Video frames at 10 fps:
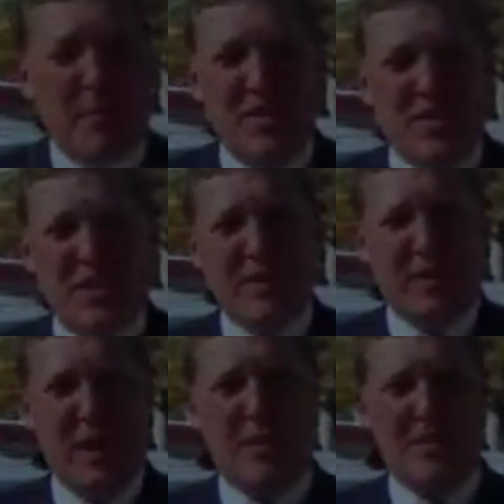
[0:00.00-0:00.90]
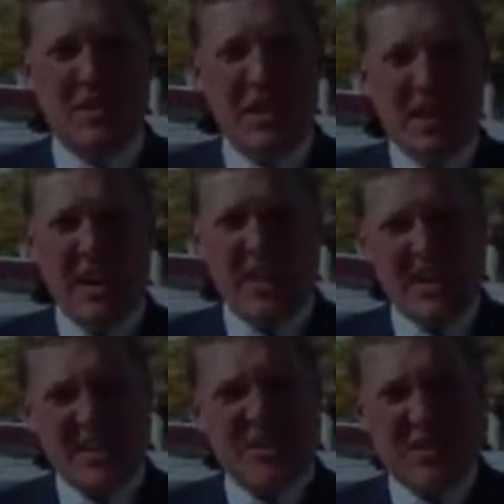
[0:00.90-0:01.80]
to the city of Columbus. That
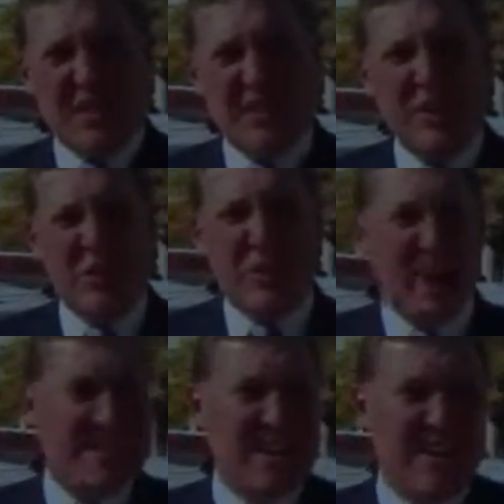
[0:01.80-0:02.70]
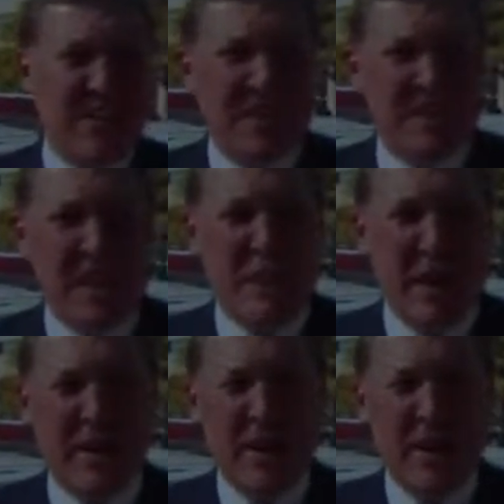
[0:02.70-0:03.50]
is, if city leadership has anything to say about it.